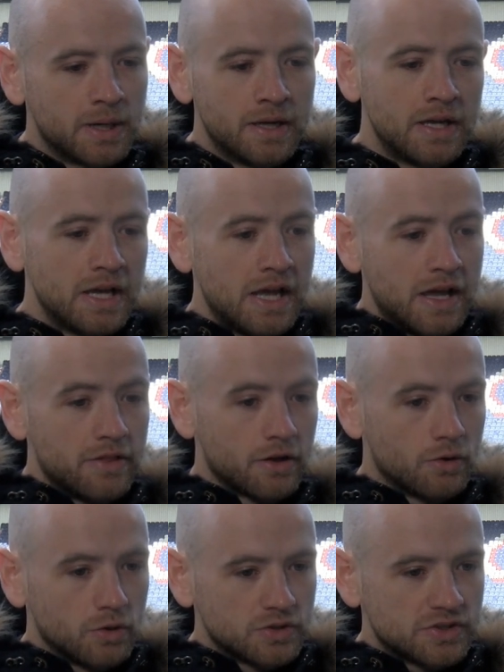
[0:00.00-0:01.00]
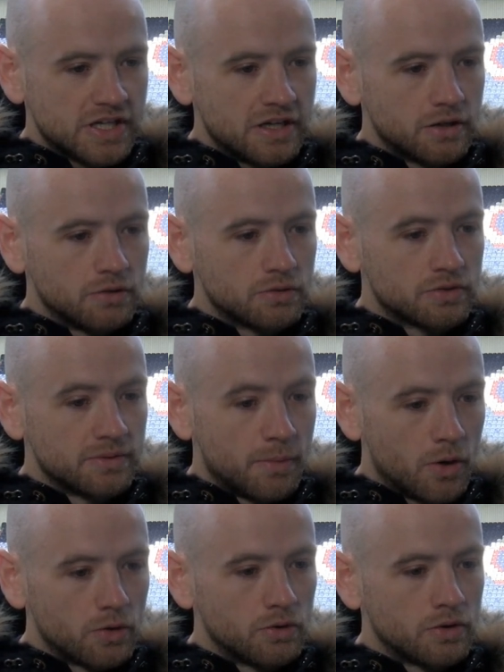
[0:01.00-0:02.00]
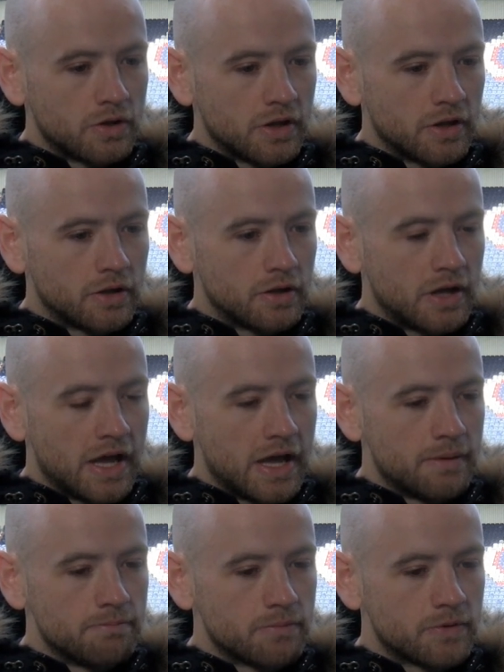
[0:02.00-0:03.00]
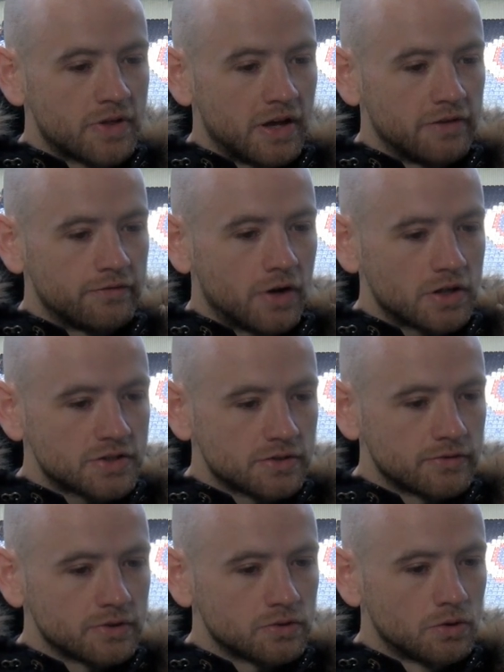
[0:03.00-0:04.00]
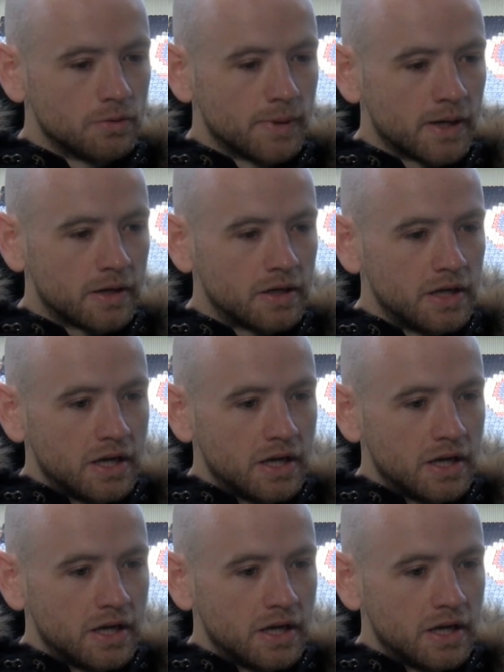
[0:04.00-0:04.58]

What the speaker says: But they go on sale tomorrow, the 31st of October,